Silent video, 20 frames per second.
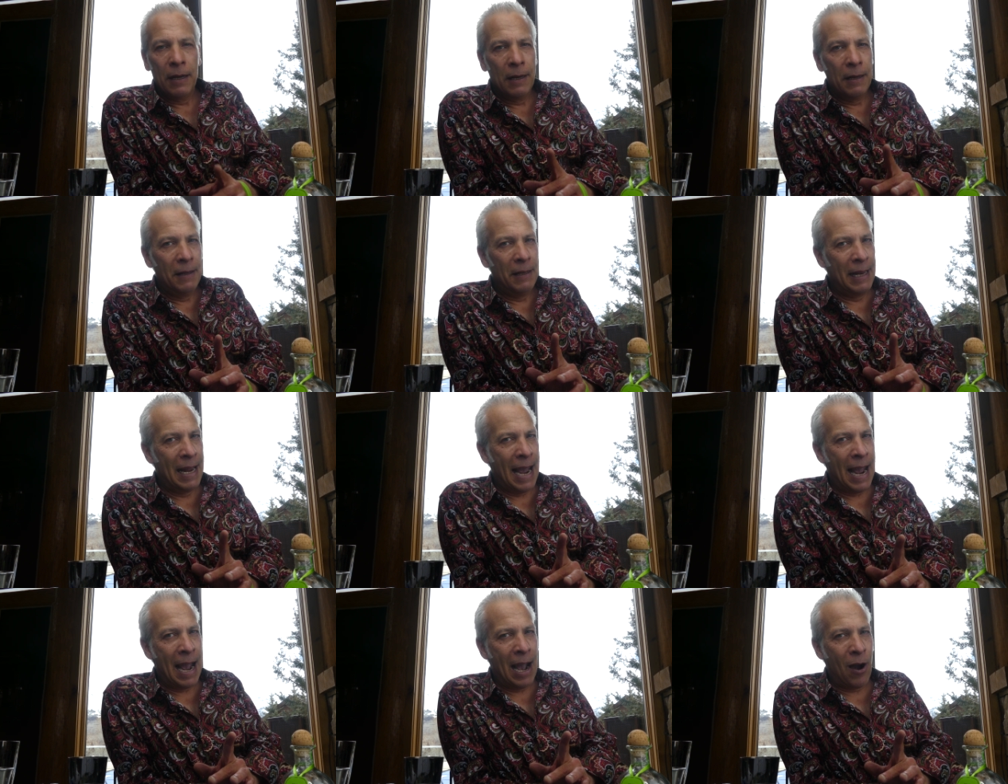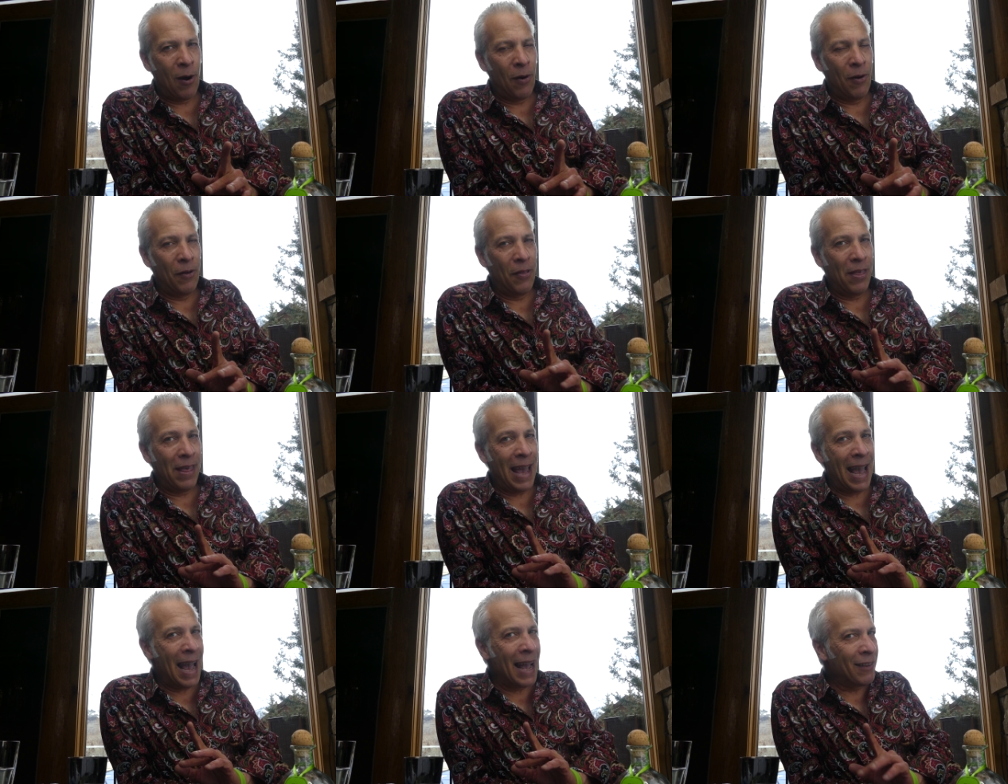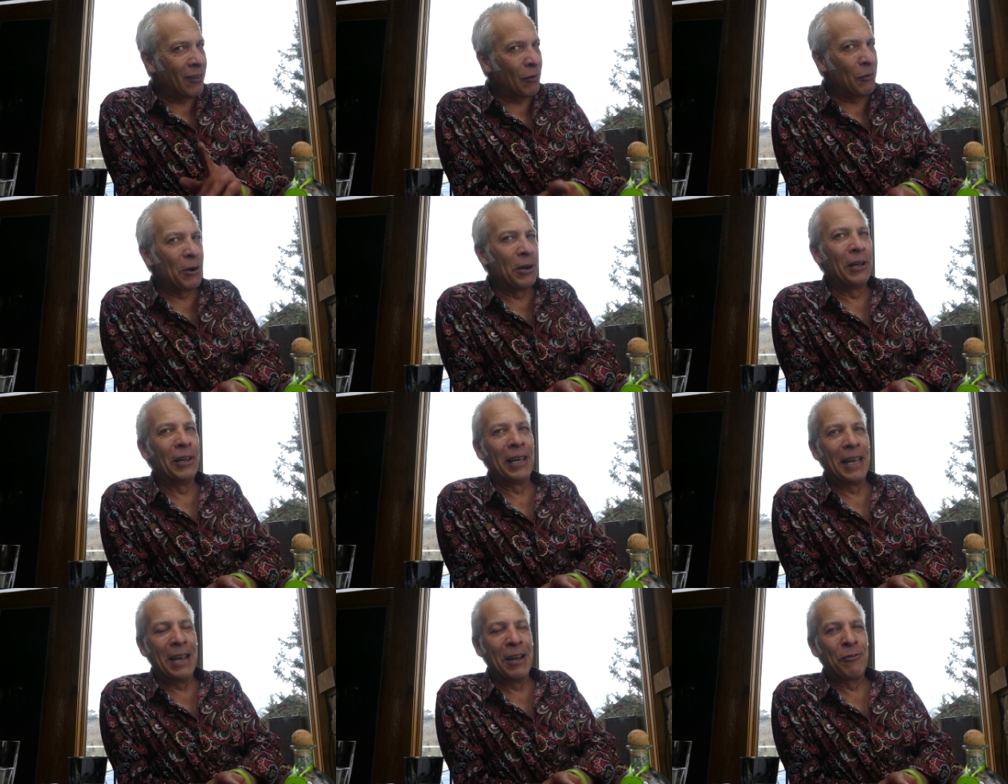Now, that's
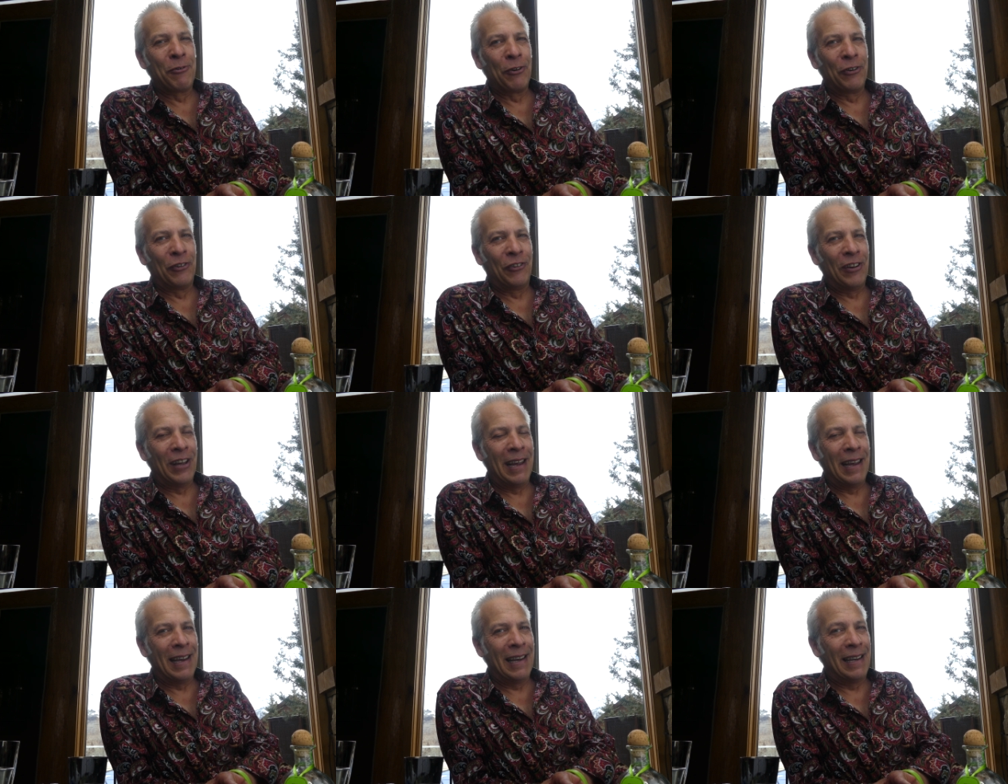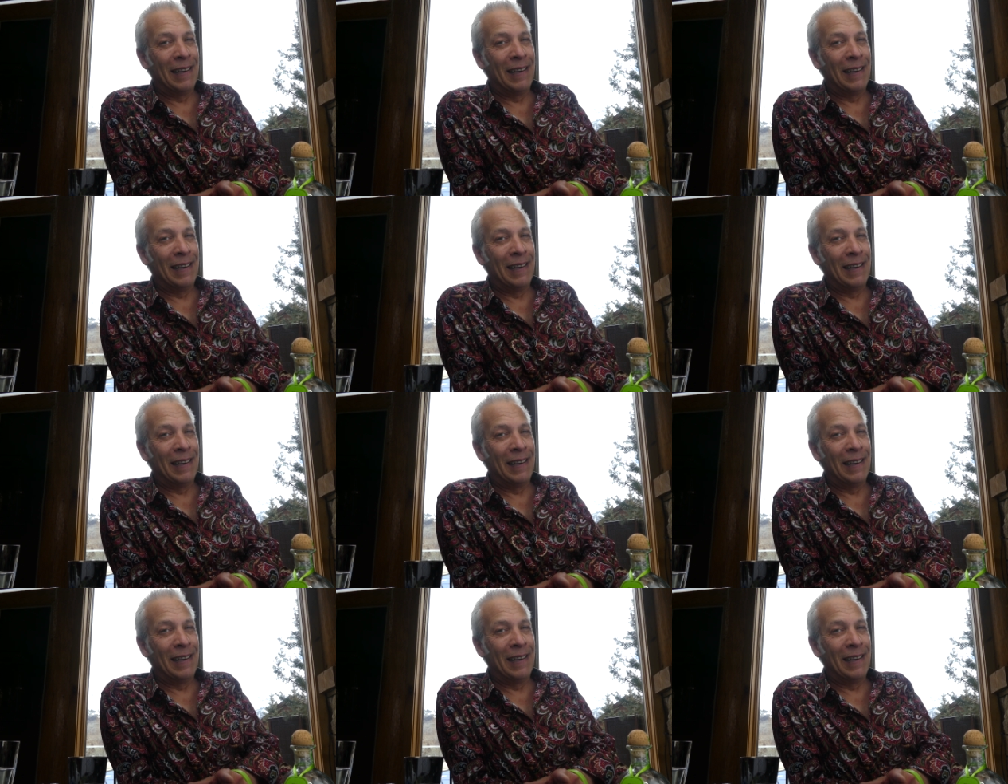really interesting